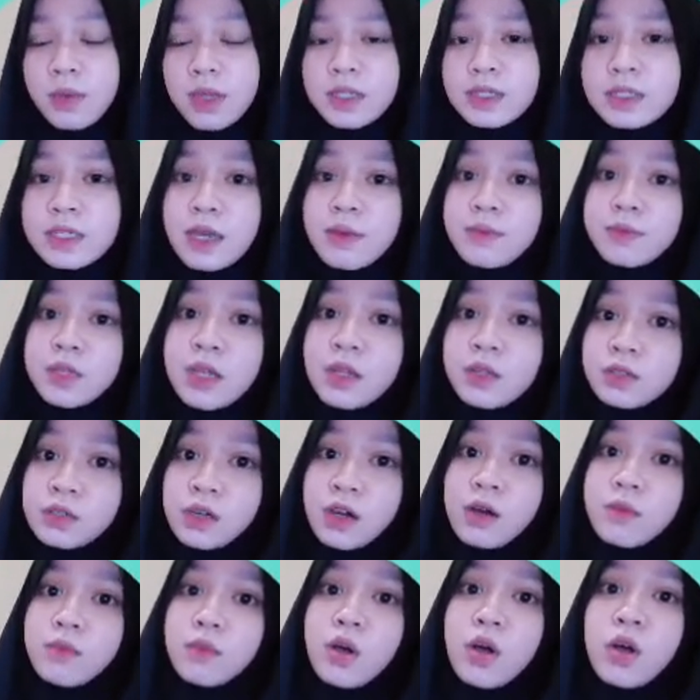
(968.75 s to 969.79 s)
and
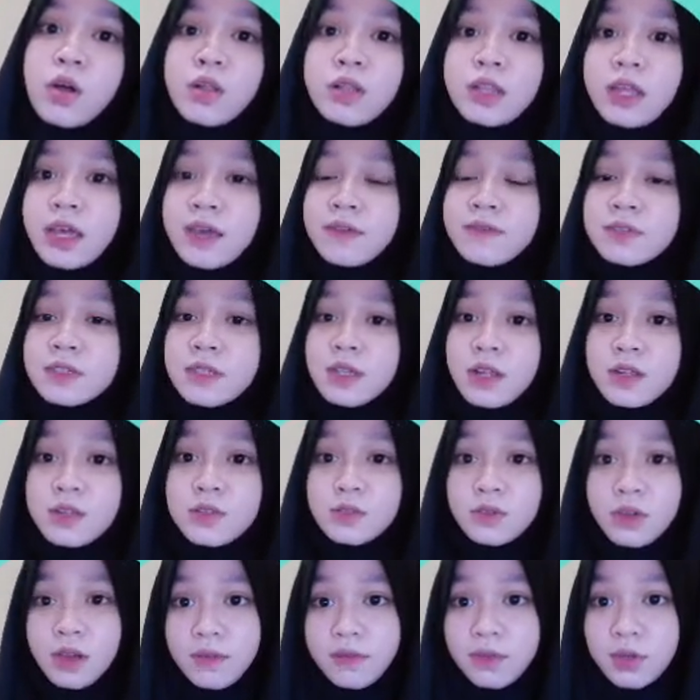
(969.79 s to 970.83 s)
Gap.com all have
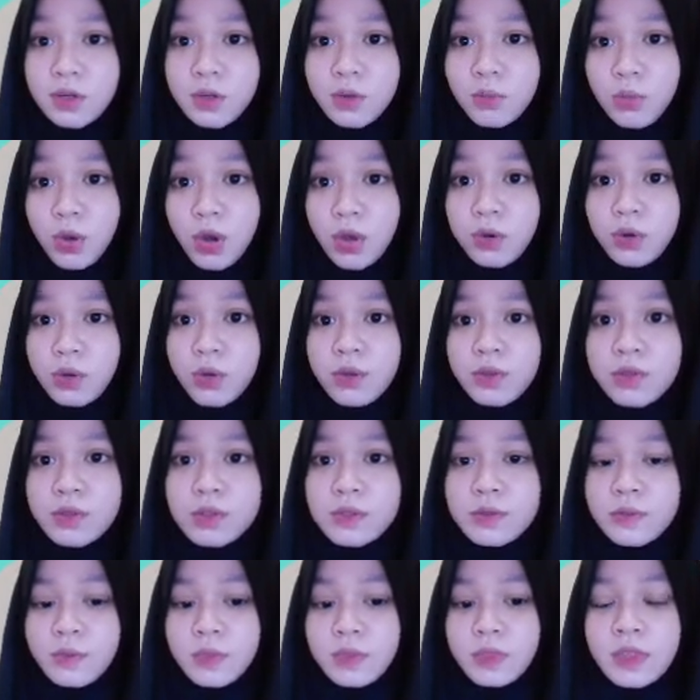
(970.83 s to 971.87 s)
sales revenue
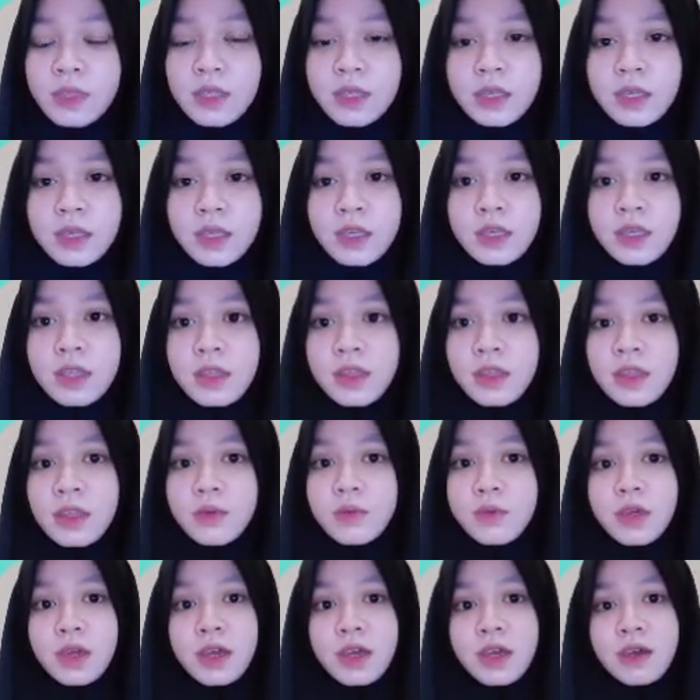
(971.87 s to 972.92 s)
models. Then
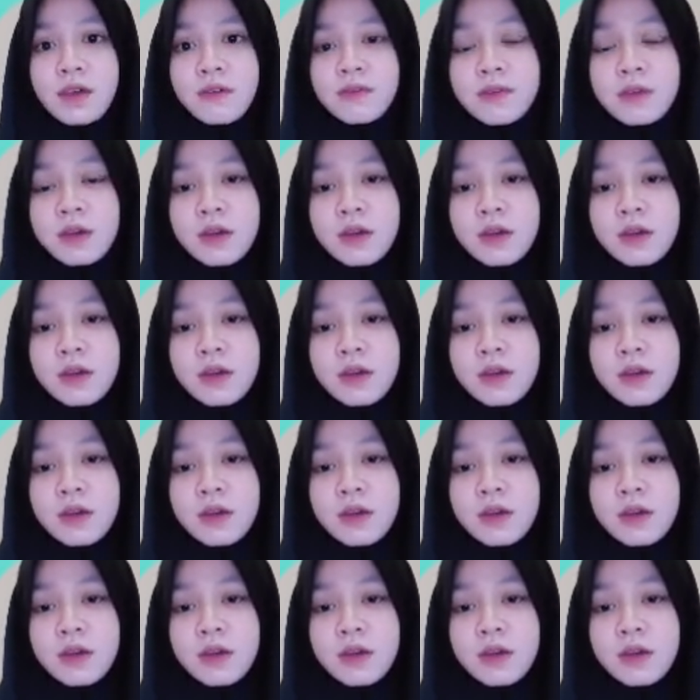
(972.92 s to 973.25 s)
we have